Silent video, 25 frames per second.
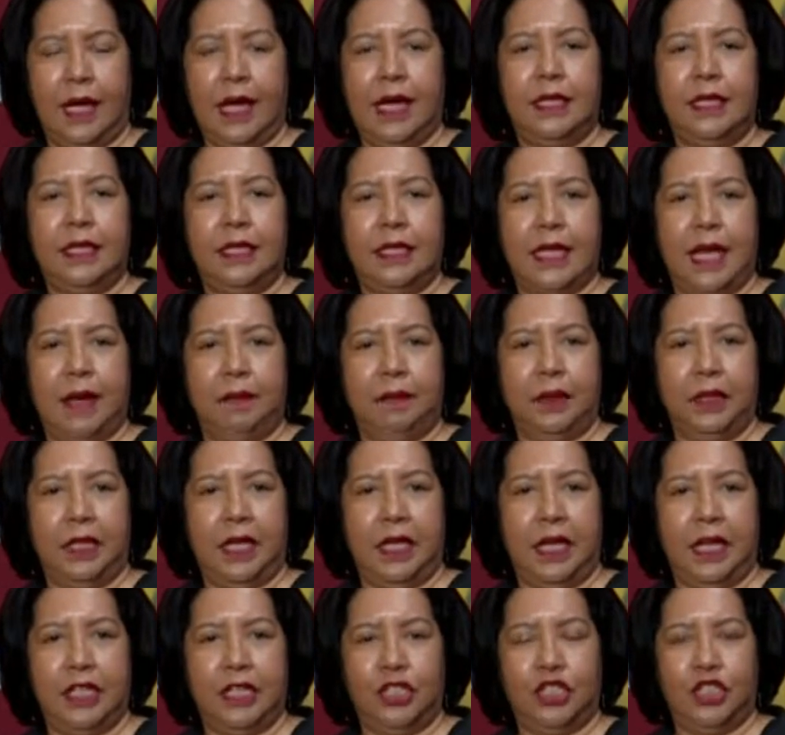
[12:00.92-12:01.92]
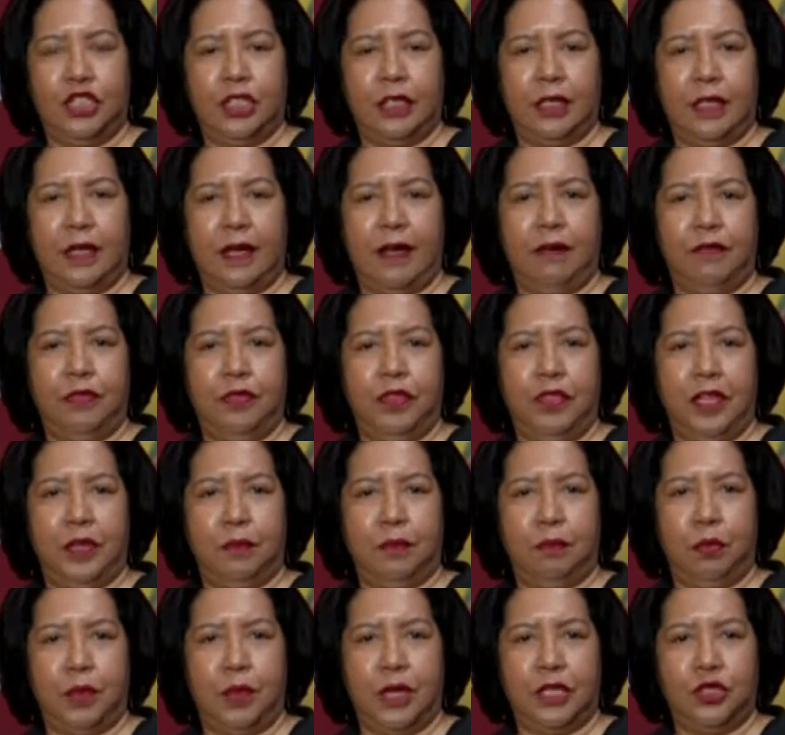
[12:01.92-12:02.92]
and his application of
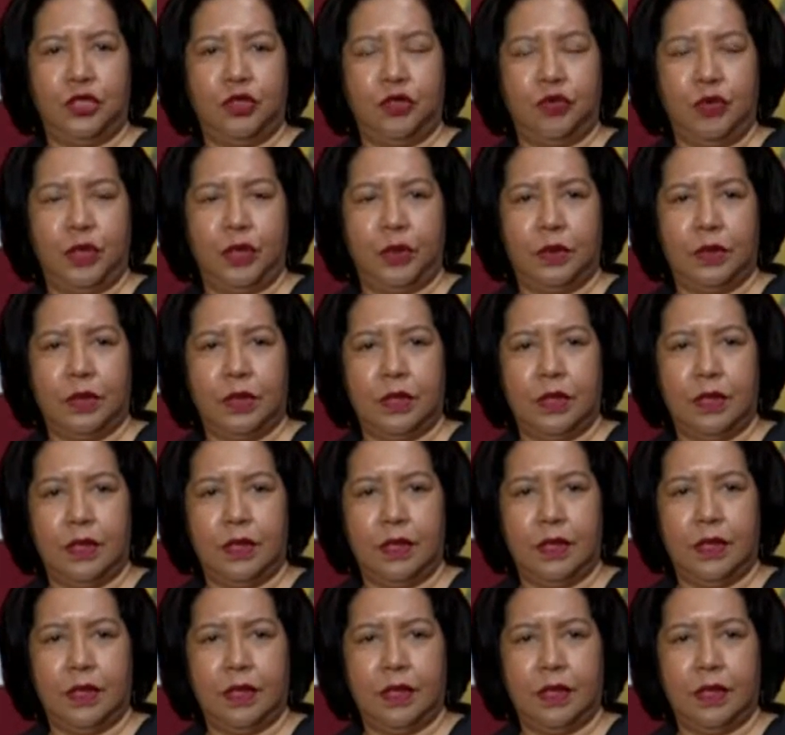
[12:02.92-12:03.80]
thick brushstrokes.